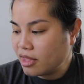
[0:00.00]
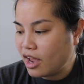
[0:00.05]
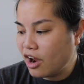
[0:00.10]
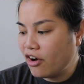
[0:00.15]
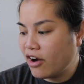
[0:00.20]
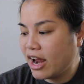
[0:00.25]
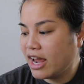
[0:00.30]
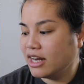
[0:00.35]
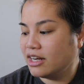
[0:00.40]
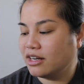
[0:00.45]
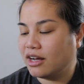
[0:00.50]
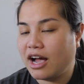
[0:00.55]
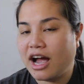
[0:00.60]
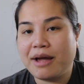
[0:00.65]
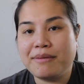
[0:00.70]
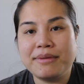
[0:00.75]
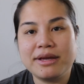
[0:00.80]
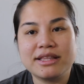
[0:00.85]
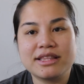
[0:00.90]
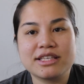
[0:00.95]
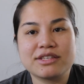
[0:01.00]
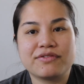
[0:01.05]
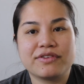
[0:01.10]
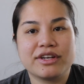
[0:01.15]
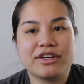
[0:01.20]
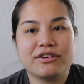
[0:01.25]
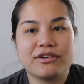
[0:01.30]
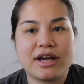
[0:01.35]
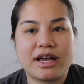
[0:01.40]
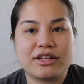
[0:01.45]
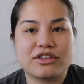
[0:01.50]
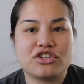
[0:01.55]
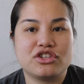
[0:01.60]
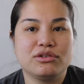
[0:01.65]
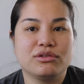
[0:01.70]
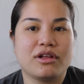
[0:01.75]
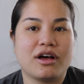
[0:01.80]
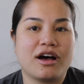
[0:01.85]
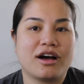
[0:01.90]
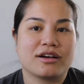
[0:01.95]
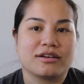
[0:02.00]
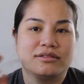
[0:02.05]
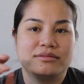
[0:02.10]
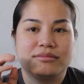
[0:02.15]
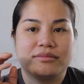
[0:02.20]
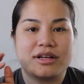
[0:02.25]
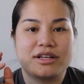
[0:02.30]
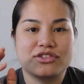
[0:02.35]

All right, I made this video too long.